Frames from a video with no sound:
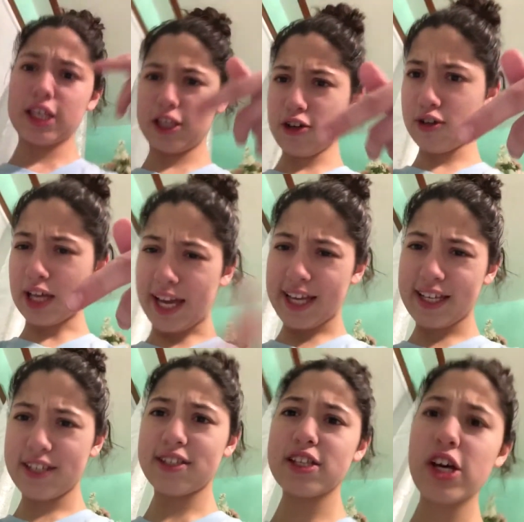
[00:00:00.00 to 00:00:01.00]
Yo,
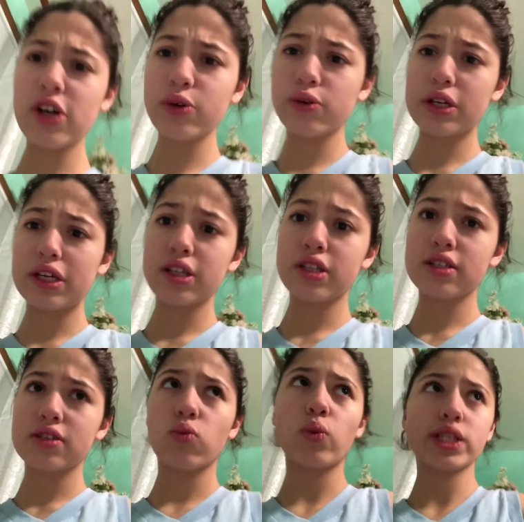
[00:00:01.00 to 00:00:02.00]
guys, so it's
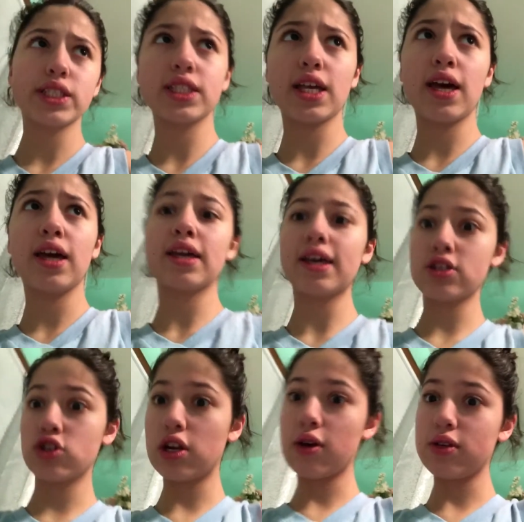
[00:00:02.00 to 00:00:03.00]
Wednesday.
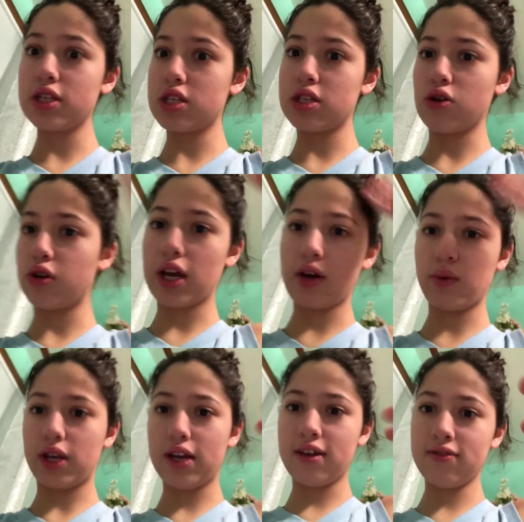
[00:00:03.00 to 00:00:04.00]
Yesterday was a snow day and we
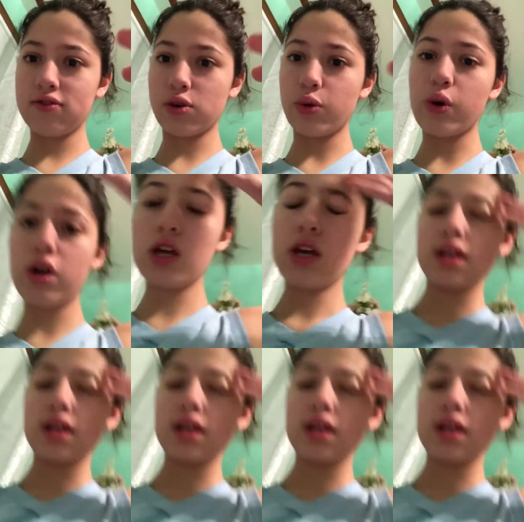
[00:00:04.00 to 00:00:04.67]
didn't have school.